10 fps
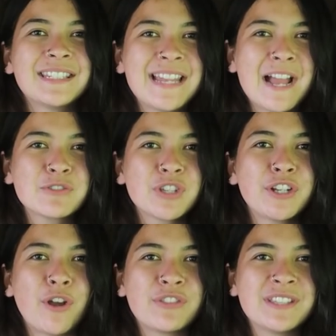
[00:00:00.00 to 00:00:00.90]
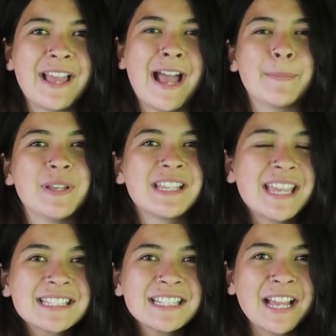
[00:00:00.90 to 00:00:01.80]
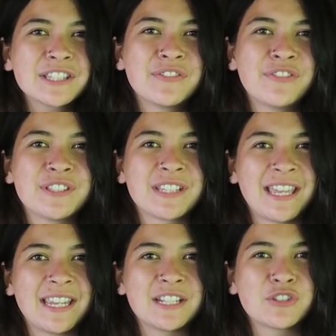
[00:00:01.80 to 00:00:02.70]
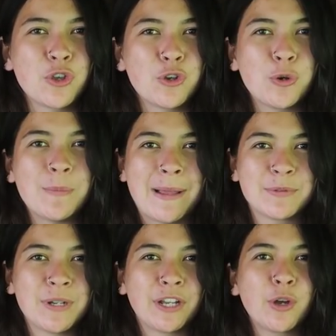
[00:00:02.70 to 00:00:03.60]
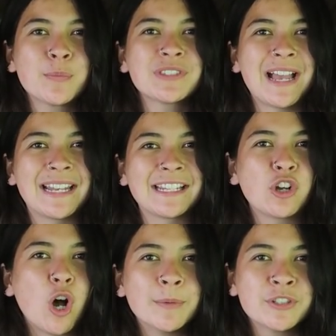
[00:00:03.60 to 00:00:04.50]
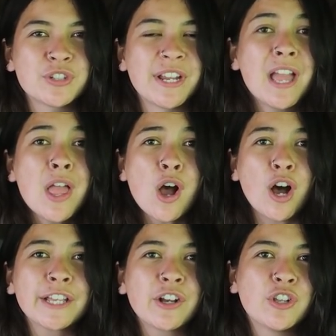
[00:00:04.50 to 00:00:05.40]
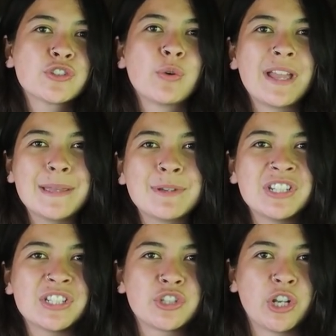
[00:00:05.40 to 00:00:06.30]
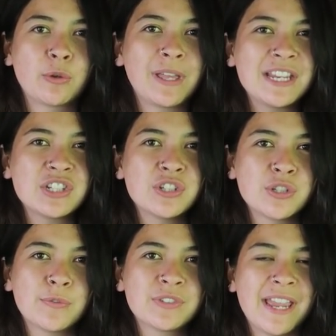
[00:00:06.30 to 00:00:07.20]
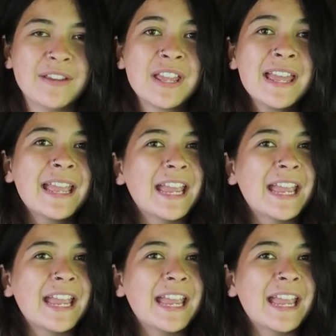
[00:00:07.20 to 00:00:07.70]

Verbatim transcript: The downside of this app is it isn't as sophisticated as Google Maps when it comes to adding commentary, icons or images to locations you've saved.